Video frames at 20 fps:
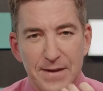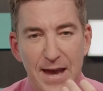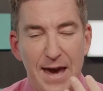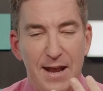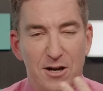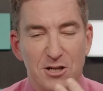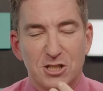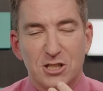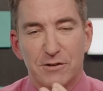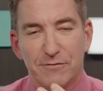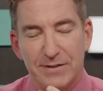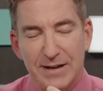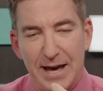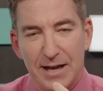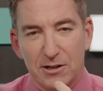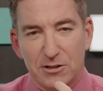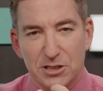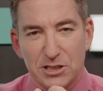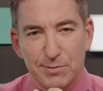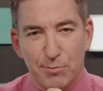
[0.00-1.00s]
and also
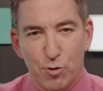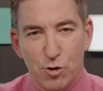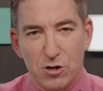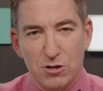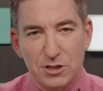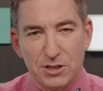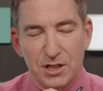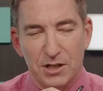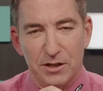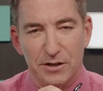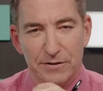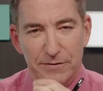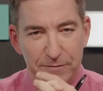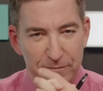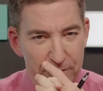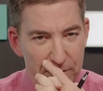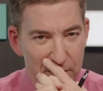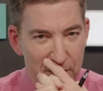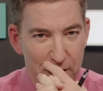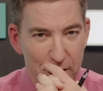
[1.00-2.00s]
fanatical supporters
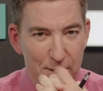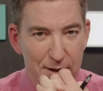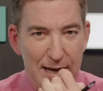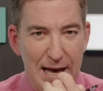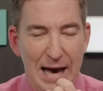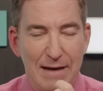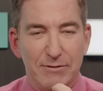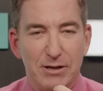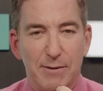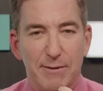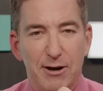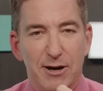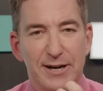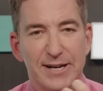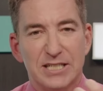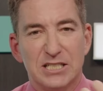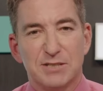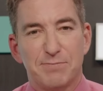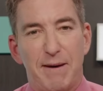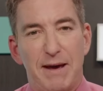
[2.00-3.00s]
of having
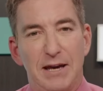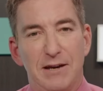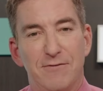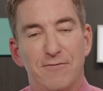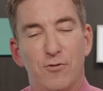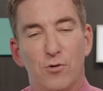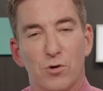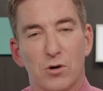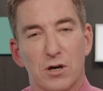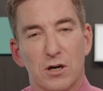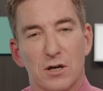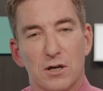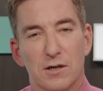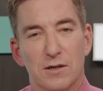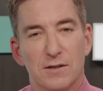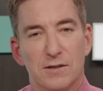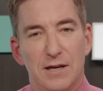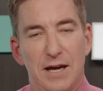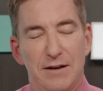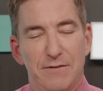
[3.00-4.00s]
Americans pay
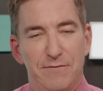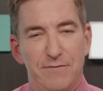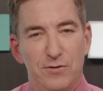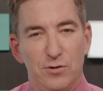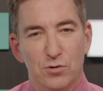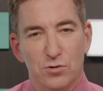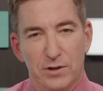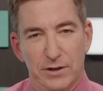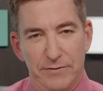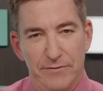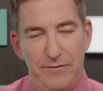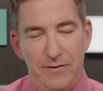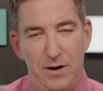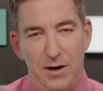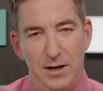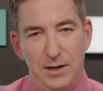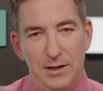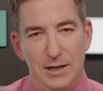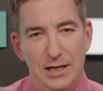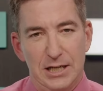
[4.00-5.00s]
for and fuel and
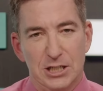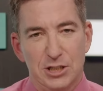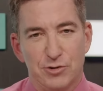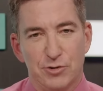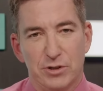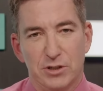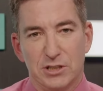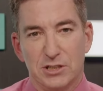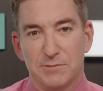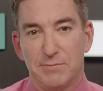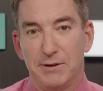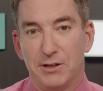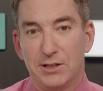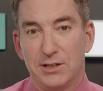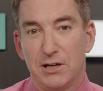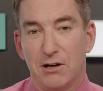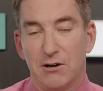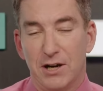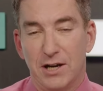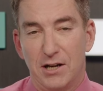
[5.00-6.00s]
fund Israel's
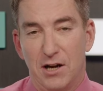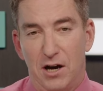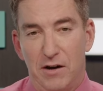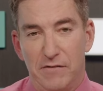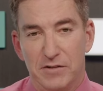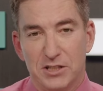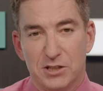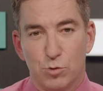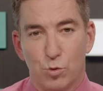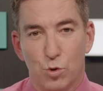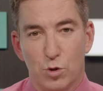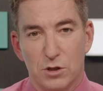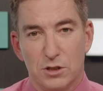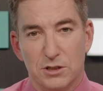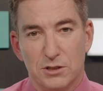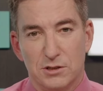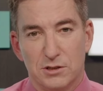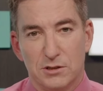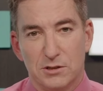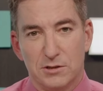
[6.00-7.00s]
military and all of its
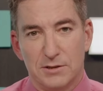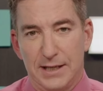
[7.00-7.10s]
wars.